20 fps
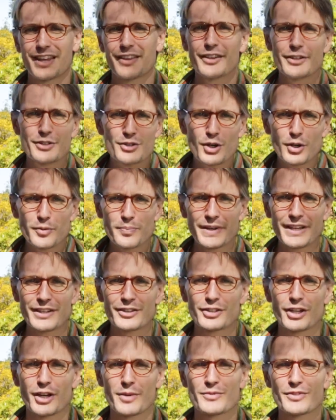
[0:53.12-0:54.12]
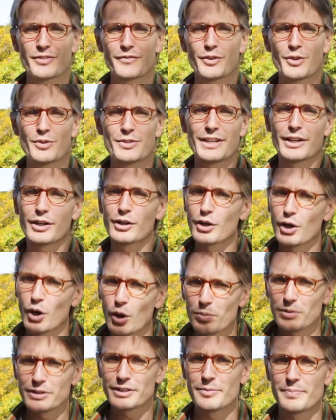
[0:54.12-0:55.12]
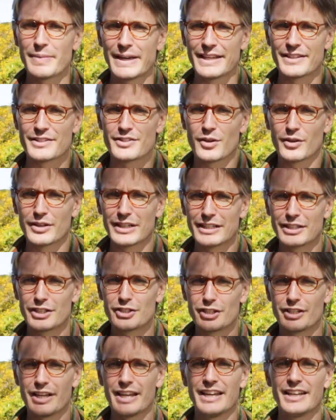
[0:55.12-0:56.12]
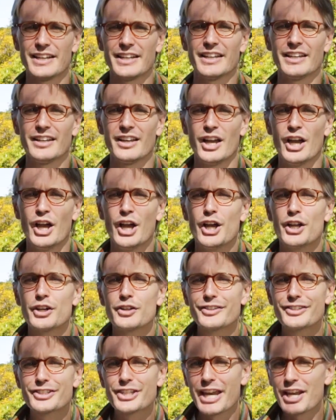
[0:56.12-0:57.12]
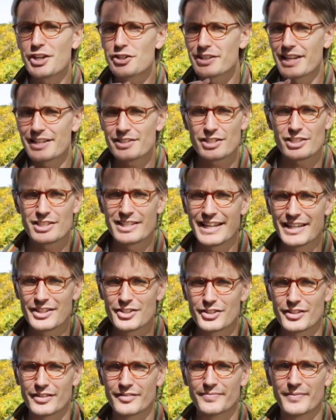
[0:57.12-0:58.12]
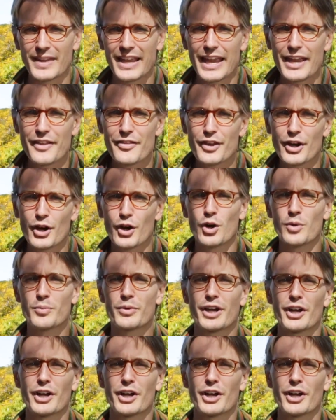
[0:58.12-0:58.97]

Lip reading: This could be in terms of using global debates on indigeneity to change legislation in their home